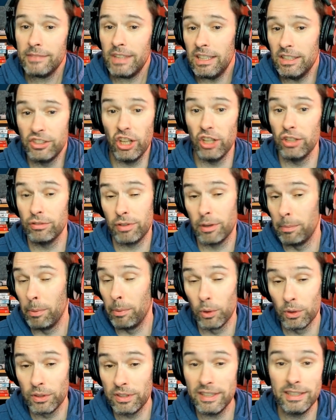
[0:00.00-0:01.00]
so it's
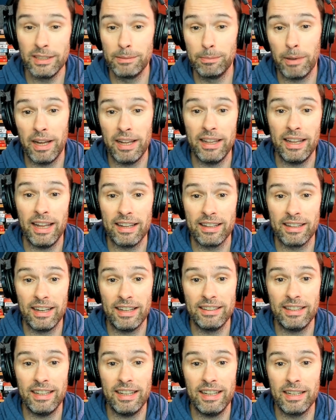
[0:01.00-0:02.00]
reported by The
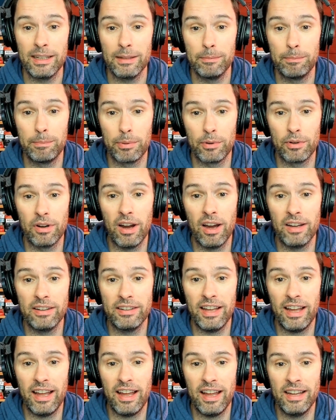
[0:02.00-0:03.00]
Athletic,
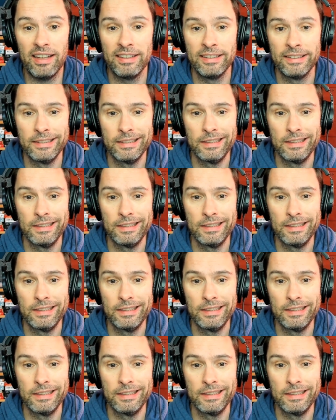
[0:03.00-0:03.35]
Barada